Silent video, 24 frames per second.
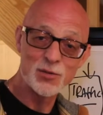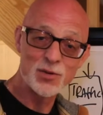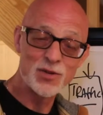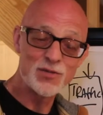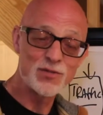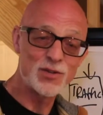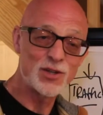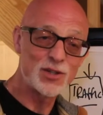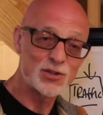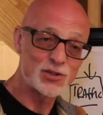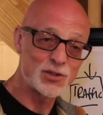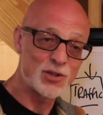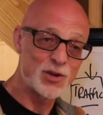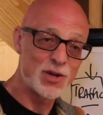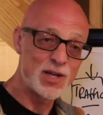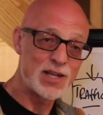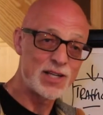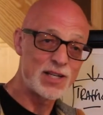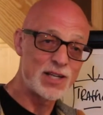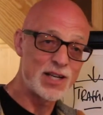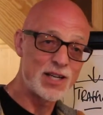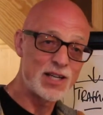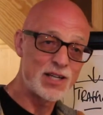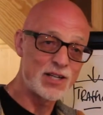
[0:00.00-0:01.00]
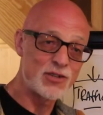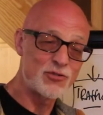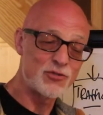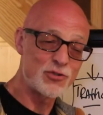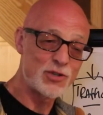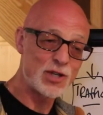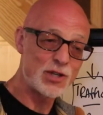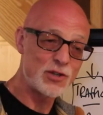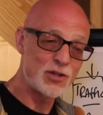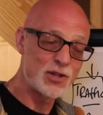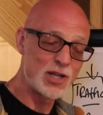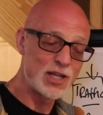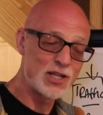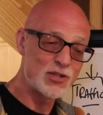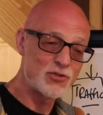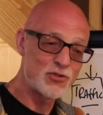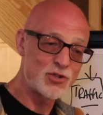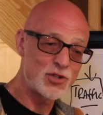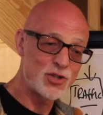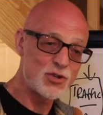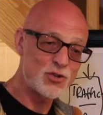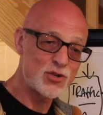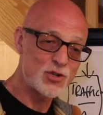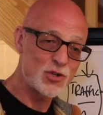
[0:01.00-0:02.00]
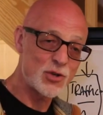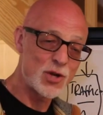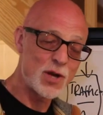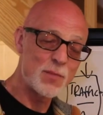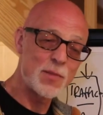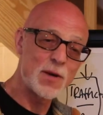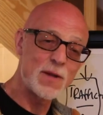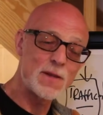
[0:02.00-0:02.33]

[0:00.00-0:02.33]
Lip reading: we first got introduced to it.